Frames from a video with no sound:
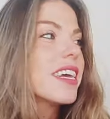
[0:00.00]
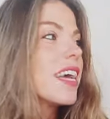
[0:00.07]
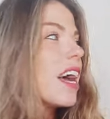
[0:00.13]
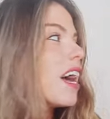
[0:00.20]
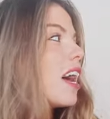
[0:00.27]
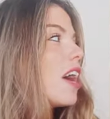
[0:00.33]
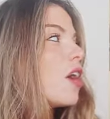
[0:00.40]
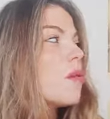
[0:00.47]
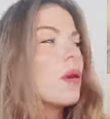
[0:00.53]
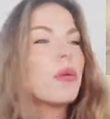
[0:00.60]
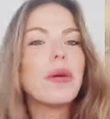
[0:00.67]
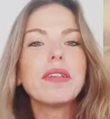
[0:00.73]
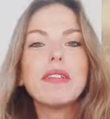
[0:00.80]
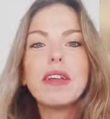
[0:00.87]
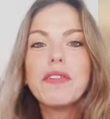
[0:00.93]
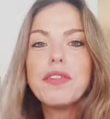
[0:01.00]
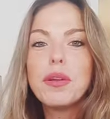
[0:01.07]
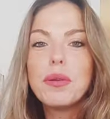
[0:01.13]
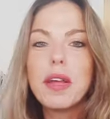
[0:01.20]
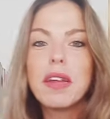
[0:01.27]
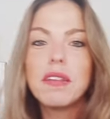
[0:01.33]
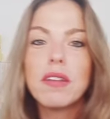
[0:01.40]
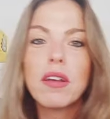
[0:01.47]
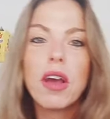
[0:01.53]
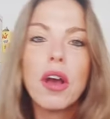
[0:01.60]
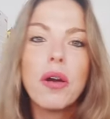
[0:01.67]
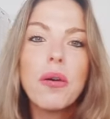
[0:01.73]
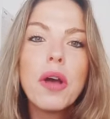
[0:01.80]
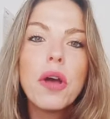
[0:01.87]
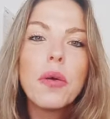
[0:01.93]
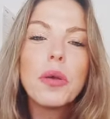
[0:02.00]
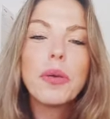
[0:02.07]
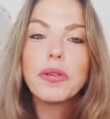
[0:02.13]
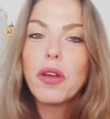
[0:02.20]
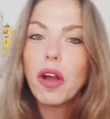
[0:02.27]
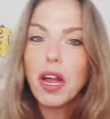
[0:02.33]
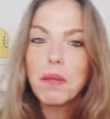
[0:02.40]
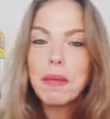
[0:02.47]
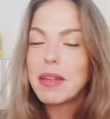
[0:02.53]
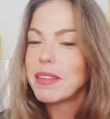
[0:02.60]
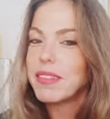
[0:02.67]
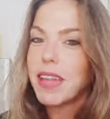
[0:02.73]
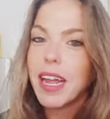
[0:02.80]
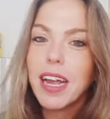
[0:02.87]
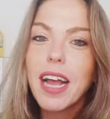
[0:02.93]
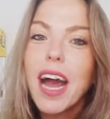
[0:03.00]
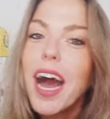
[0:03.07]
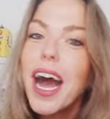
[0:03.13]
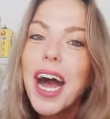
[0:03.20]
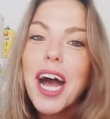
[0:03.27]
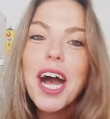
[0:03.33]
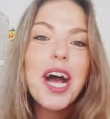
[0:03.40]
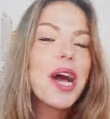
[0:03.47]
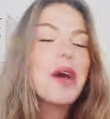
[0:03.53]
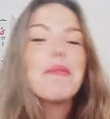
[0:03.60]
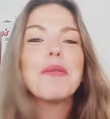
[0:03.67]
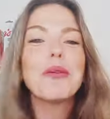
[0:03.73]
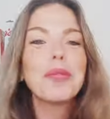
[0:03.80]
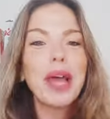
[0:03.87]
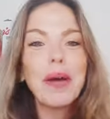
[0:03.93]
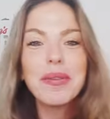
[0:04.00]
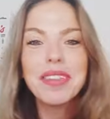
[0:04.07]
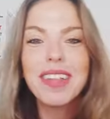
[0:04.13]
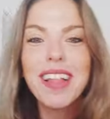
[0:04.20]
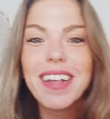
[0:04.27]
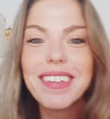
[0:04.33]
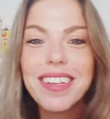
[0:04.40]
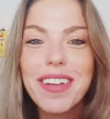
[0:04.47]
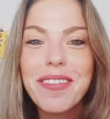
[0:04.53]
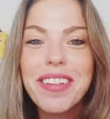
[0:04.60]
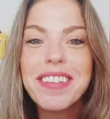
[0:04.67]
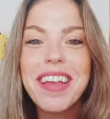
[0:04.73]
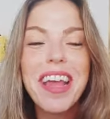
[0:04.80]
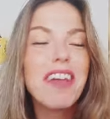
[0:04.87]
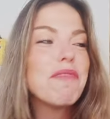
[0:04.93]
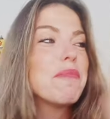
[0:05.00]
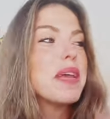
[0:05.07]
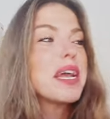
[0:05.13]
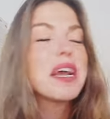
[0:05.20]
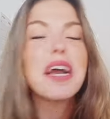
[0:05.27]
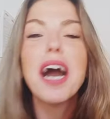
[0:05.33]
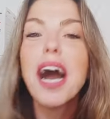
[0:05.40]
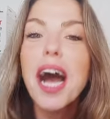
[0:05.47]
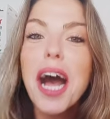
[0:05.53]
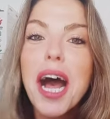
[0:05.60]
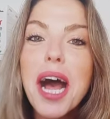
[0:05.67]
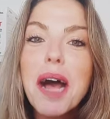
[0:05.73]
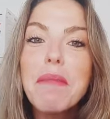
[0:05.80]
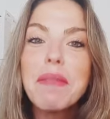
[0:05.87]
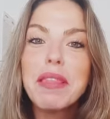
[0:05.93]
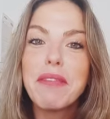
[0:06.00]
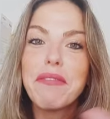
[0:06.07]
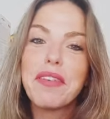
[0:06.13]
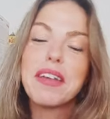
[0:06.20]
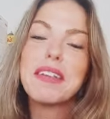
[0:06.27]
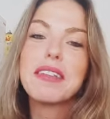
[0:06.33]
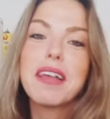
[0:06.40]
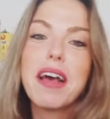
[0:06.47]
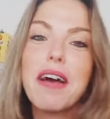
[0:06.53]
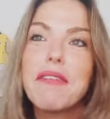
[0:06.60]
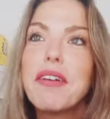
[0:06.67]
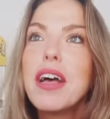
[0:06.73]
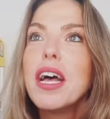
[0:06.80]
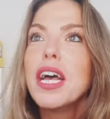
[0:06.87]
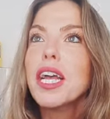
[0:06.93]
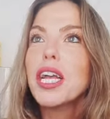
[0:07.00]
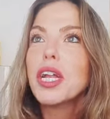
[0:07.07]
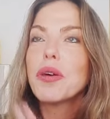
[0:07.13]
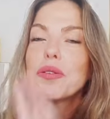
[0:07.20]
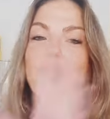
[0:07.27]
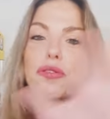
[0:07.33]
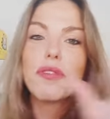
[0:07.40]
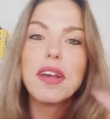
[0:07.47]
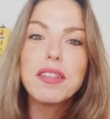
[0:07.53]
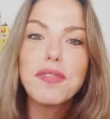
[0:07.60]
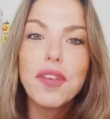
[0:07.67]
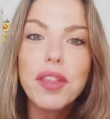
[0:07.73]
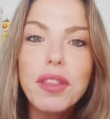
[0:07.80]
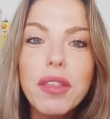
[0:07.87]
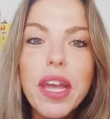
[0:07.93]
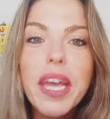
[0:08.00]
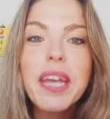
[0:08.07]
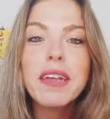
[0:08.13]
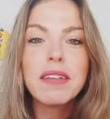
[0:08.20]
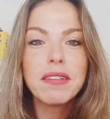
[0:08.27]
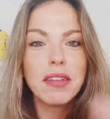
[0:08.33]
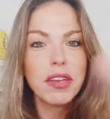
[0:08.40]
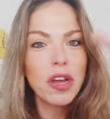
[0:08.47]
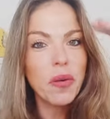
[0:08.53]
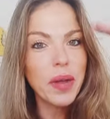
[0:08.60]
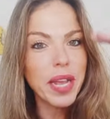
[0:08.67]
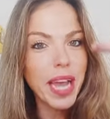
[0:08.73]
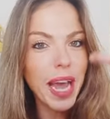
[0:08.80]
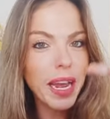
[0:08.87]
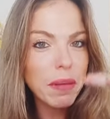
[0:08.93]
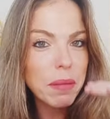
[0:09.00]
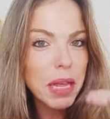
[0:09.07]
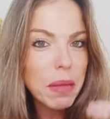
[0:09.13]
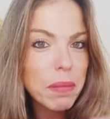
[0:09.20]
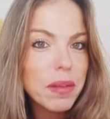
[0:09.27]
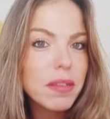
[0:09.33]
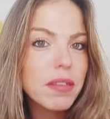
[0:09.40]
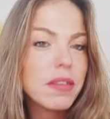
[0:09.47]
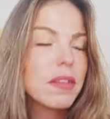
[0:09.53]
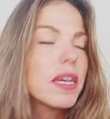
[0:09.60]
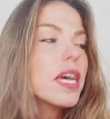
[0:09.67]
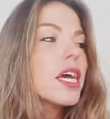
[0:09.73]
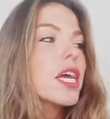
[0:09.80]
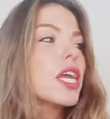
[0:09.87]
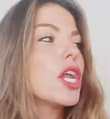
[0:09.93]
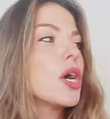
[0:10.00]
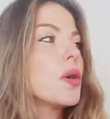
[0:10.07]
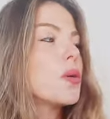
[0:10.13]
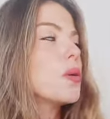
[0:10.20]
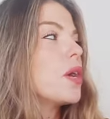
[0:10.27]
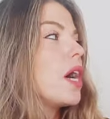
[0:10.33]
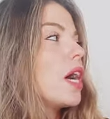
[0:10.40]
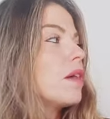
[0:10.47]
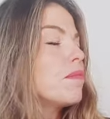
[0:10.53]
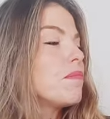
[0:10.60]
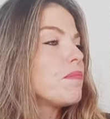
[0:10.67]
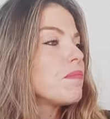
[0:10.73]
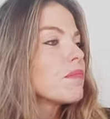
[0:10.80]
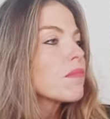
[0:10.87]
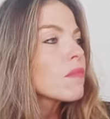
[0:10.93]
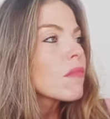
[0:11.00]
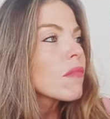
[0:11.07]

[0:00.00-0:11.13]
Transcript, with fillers: Uh, when was it? A few days ago, we were talking about staying calm. That was the lesson of the day, being calm in the face of, you know, stressful things and knowing how to be able to, you know, um,